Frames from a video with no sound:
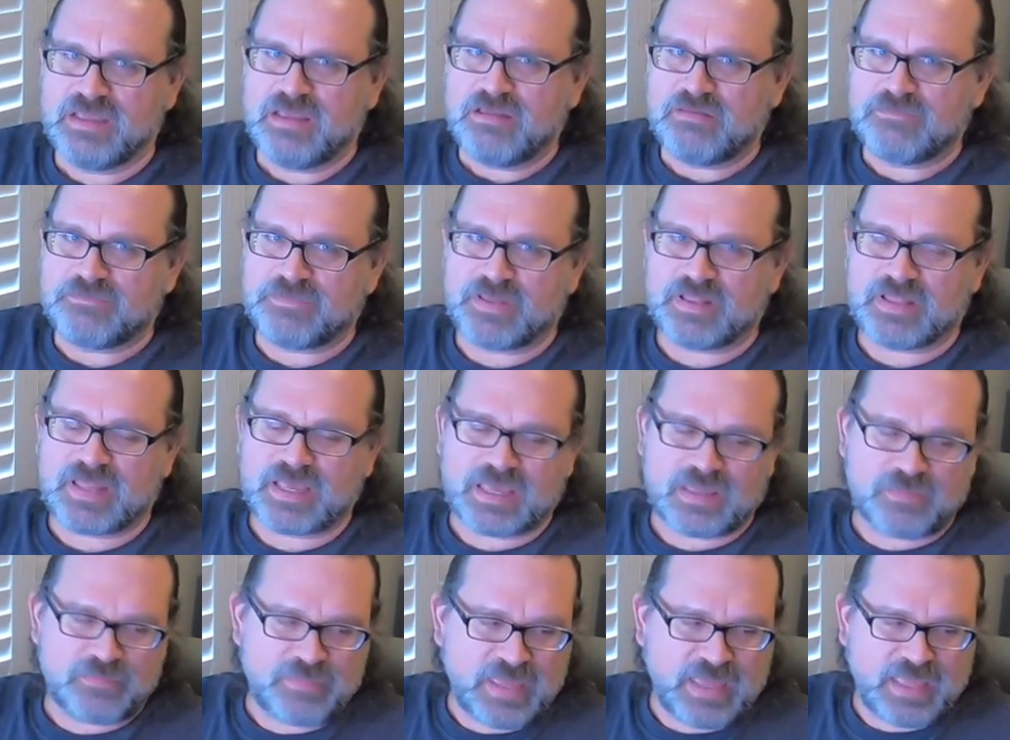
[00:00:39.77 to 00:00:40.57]
feel
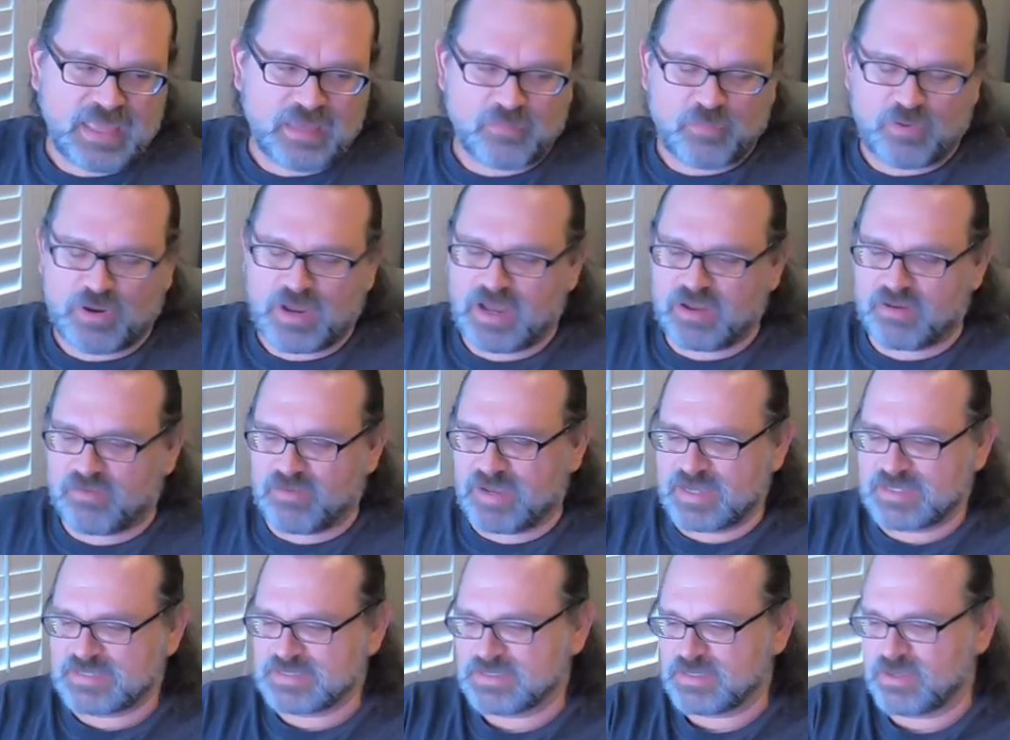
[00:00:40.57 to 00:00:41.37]
like I'm making
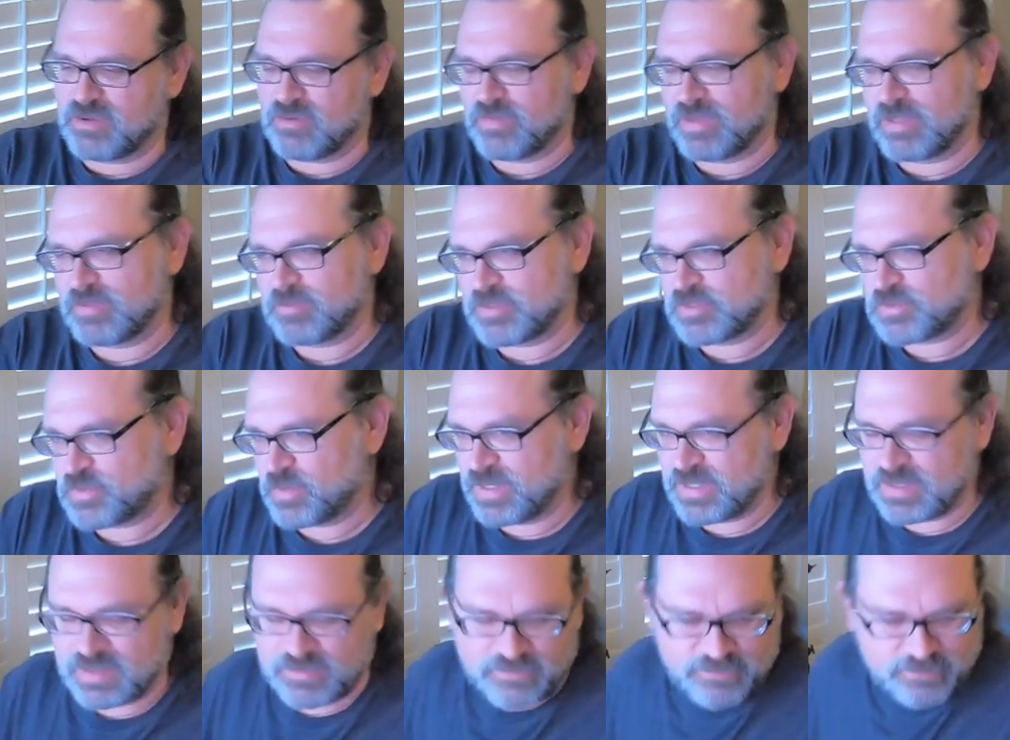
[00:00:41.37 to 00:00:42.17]
progress going
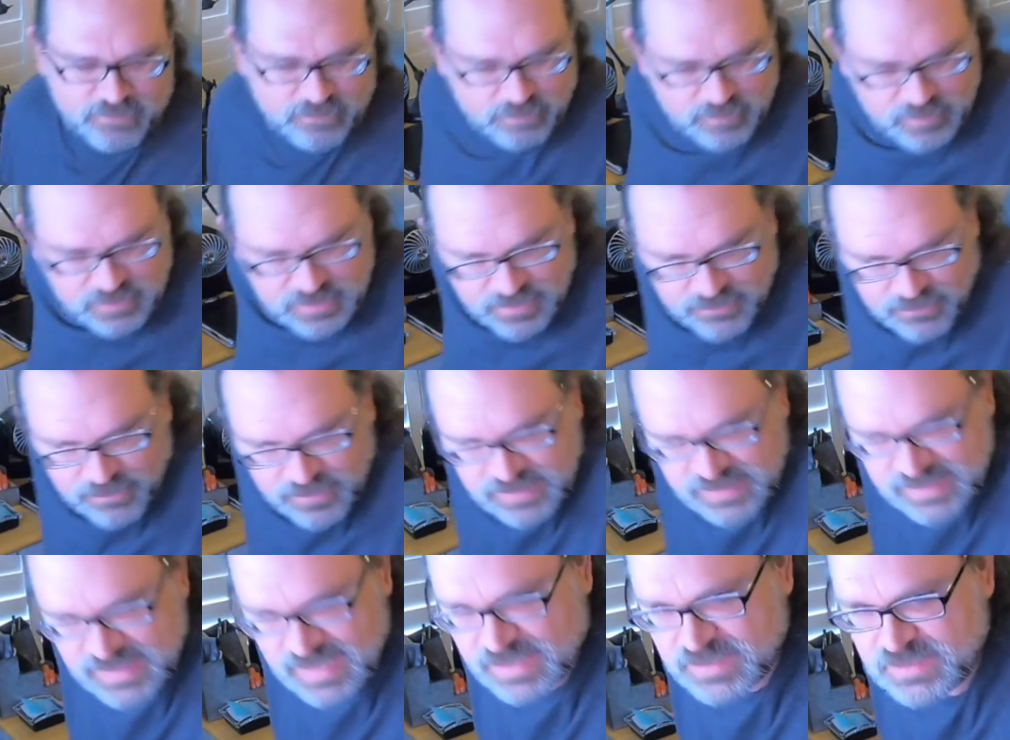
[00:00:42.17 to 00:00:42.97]
between the
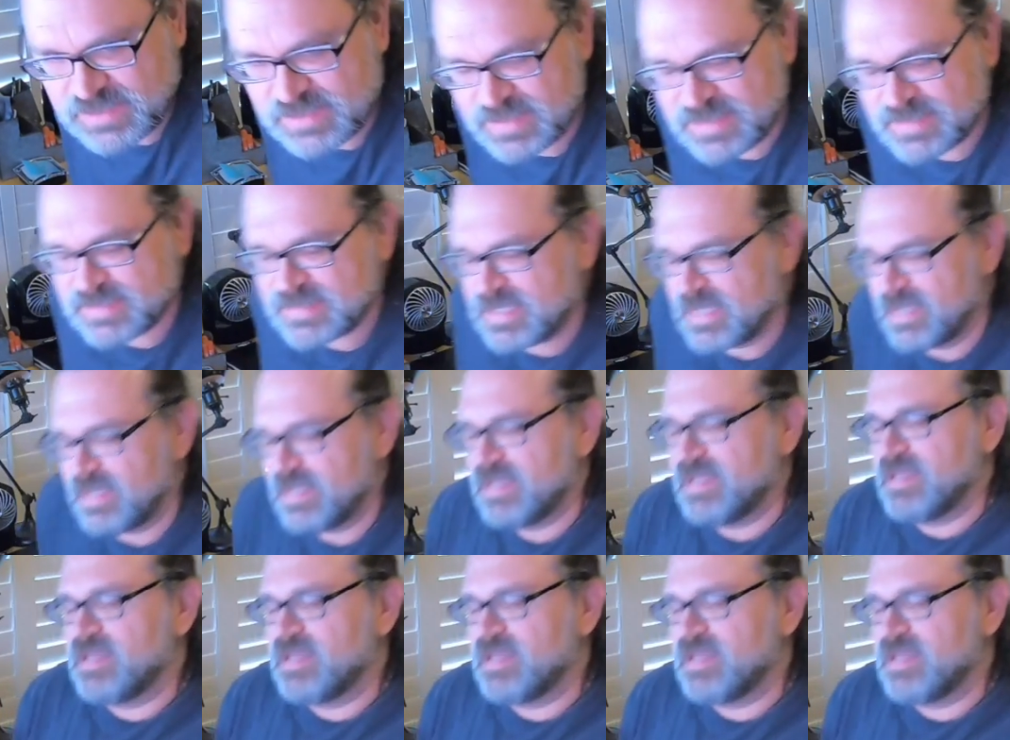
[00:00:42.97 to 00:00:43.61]
different sections.